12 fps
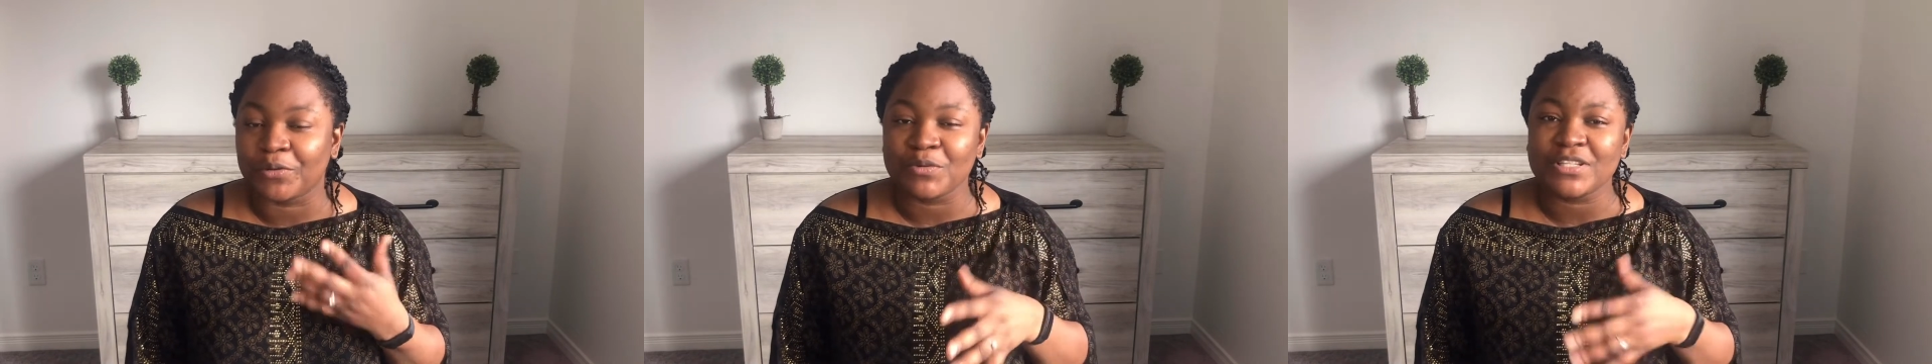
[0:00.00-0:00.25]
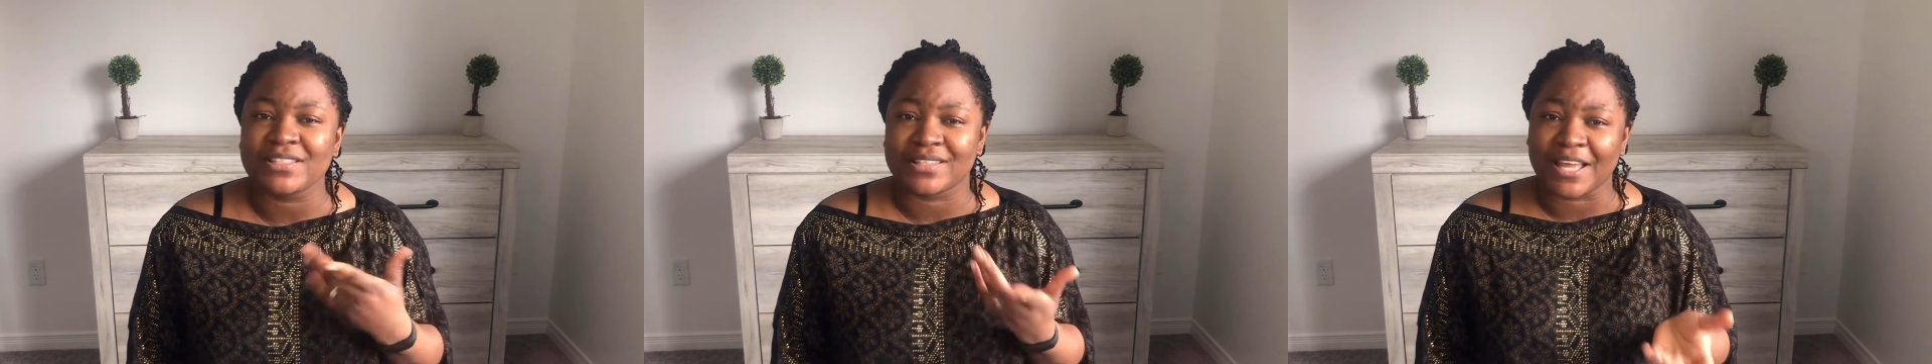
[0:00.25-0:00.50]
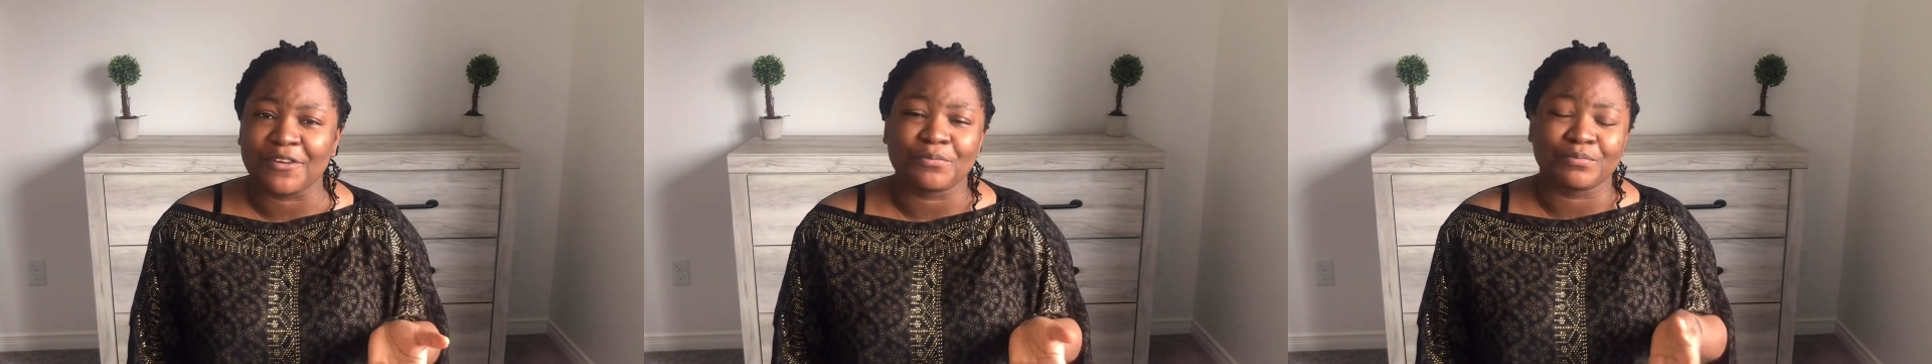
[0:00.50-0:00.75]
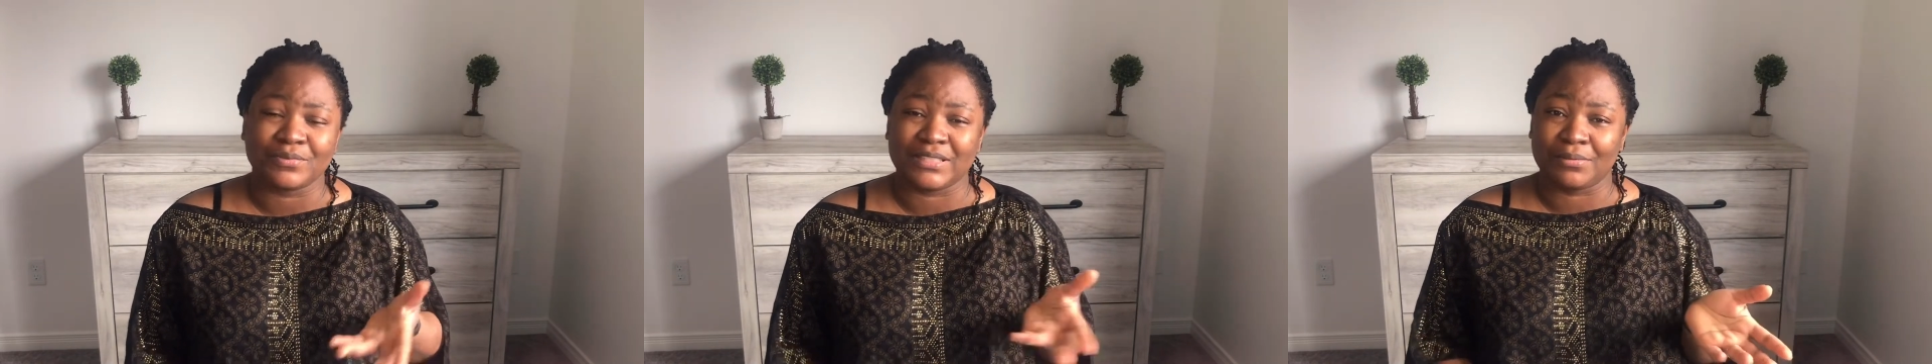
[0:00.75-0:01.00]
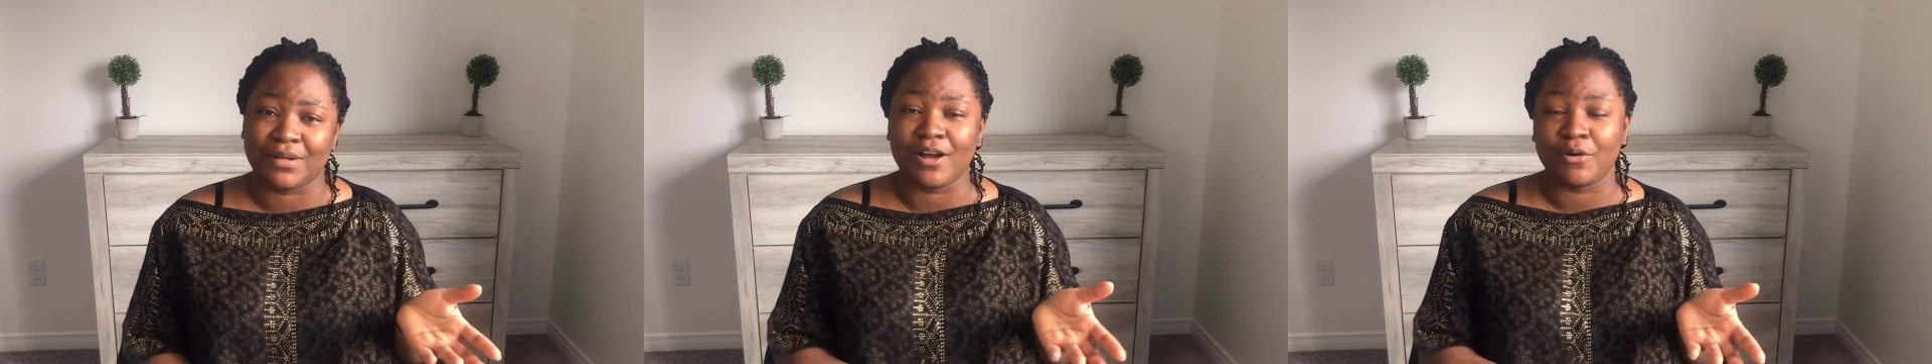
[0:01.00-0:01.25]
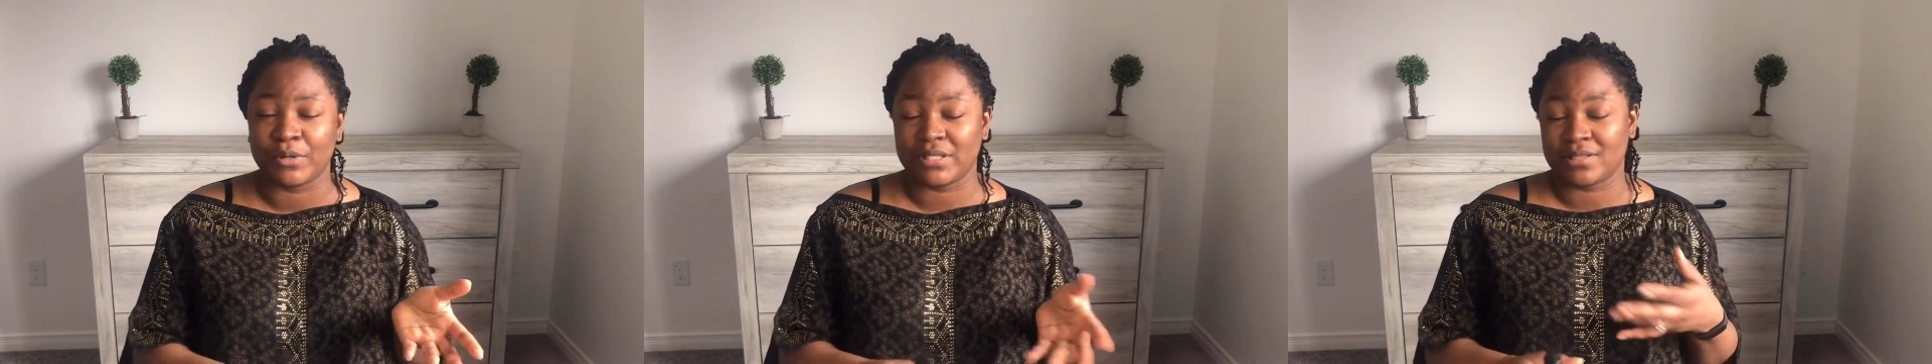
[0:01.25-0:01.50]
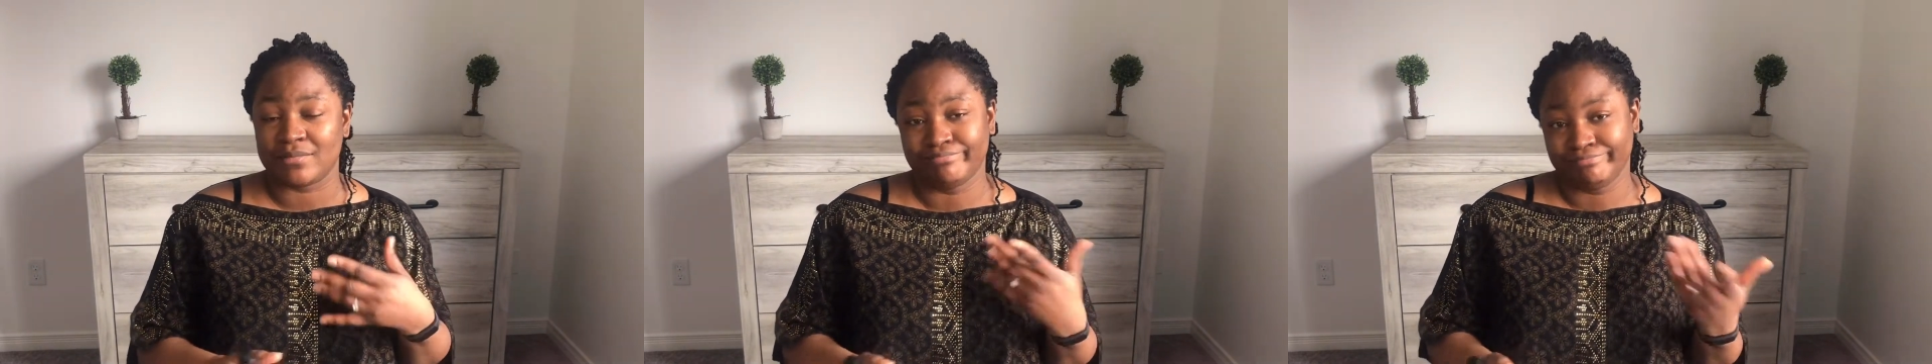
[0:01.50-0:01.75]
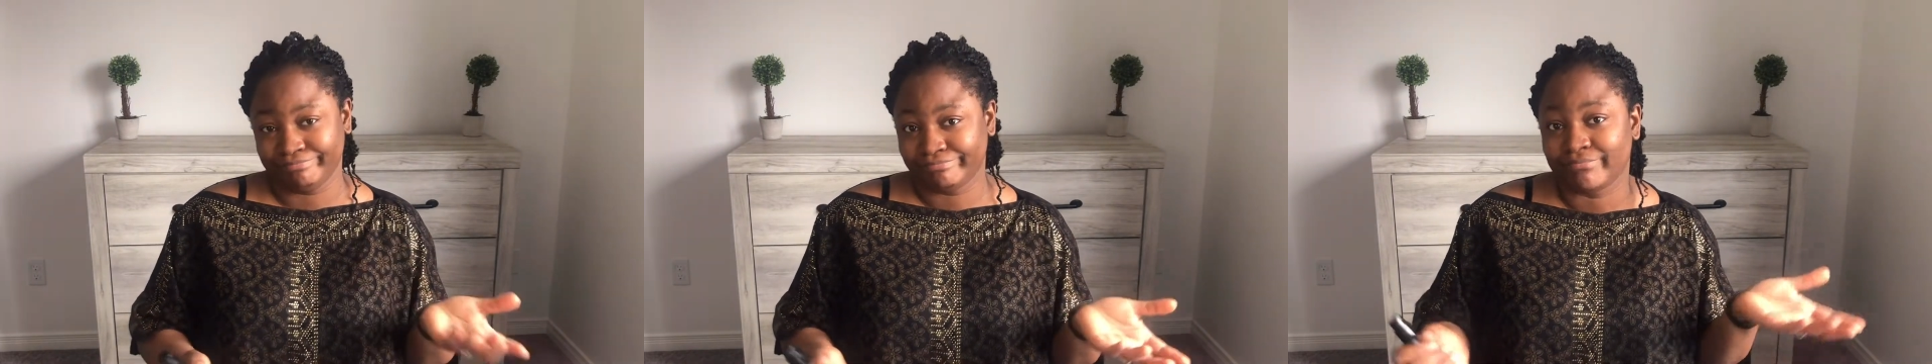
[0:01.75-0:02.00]
which is kind of typical with
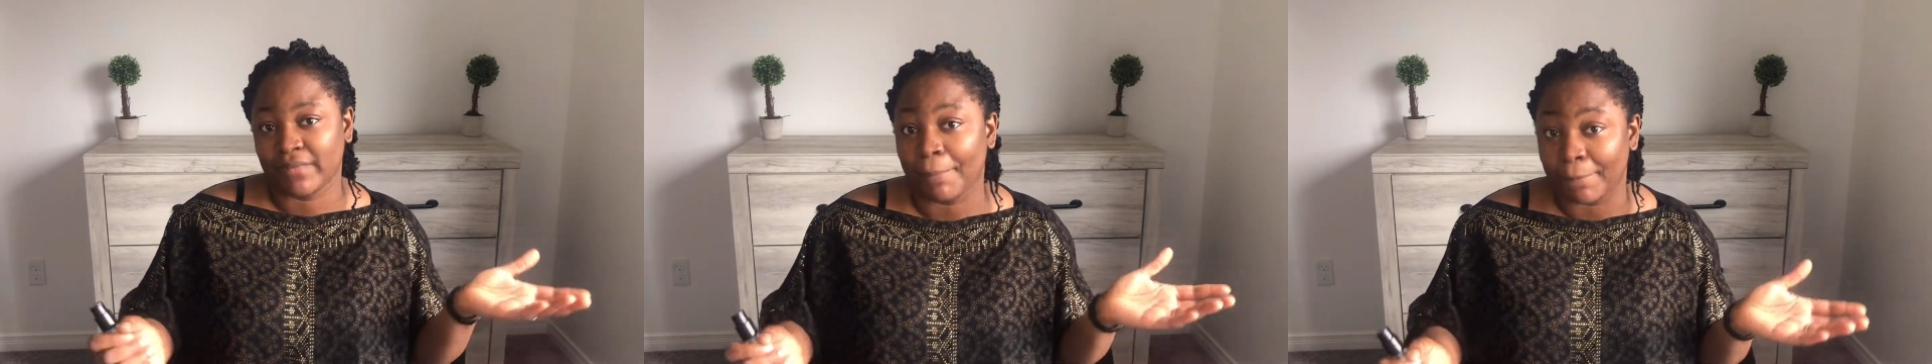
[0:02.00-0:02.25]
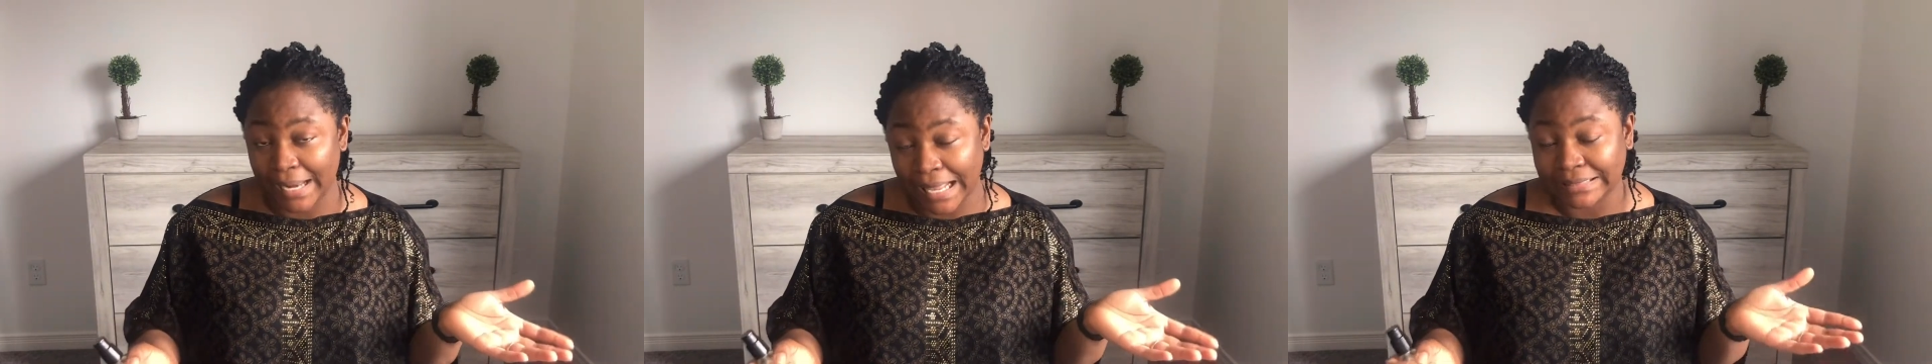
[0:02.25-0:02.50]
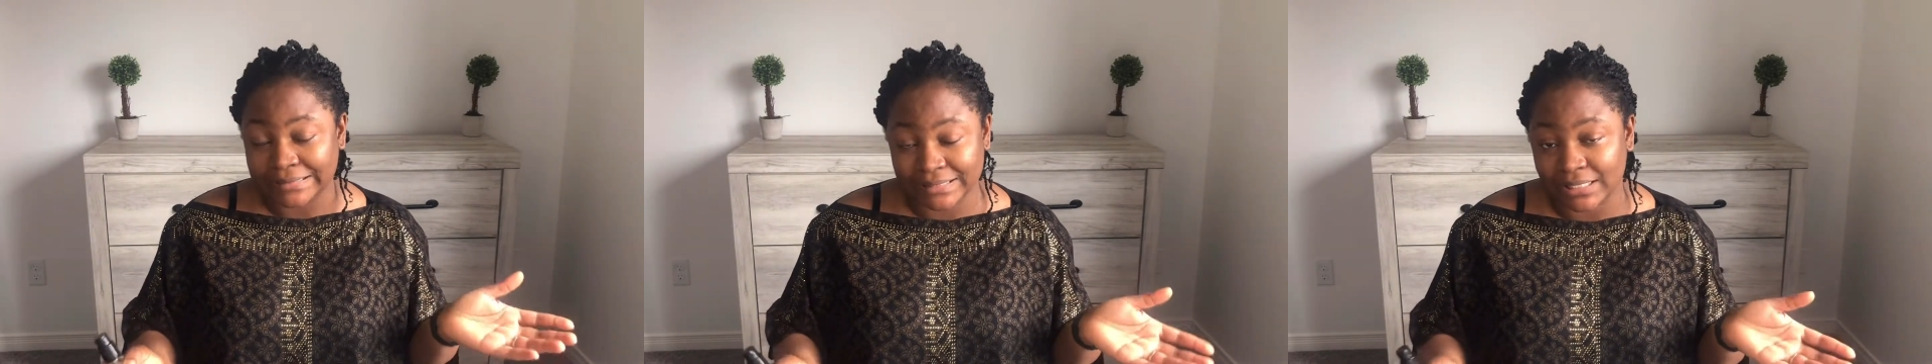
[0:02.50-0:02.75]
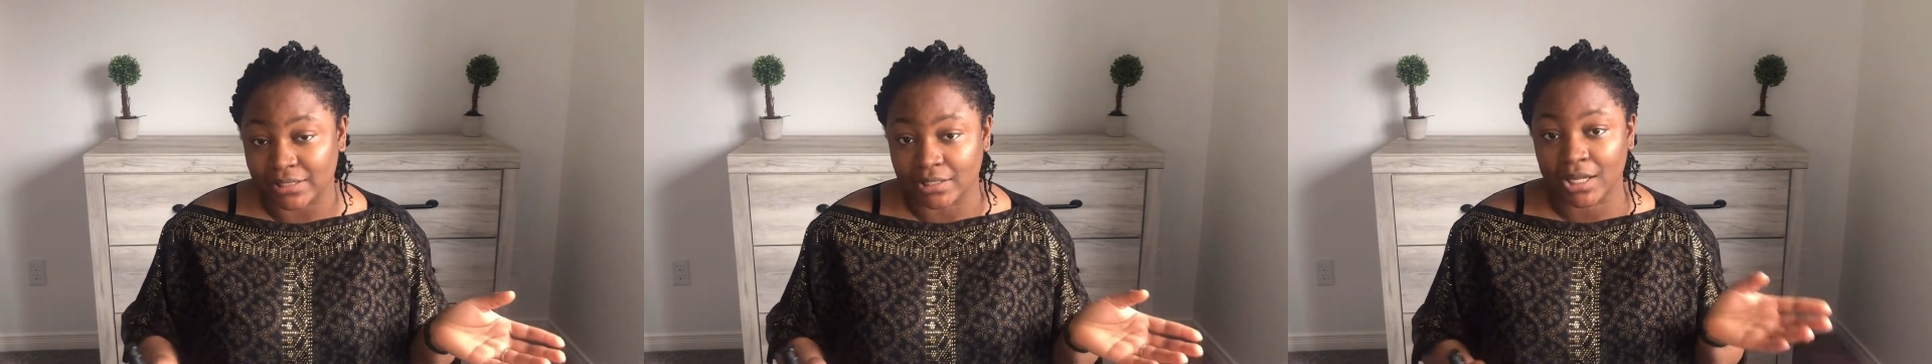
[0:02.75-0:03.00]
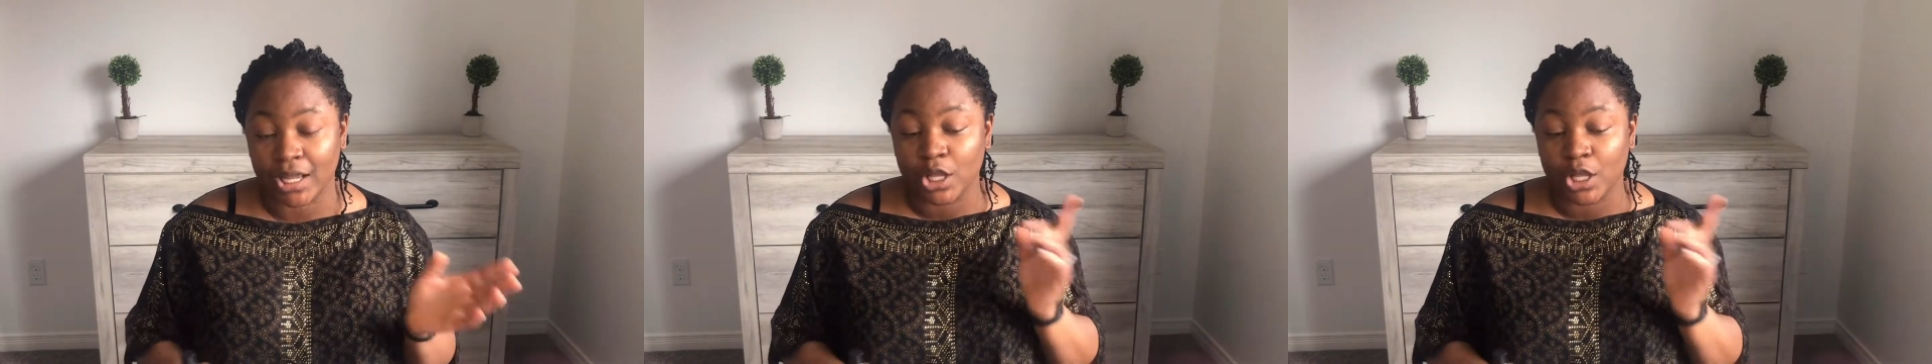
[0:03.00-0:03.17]
black skin.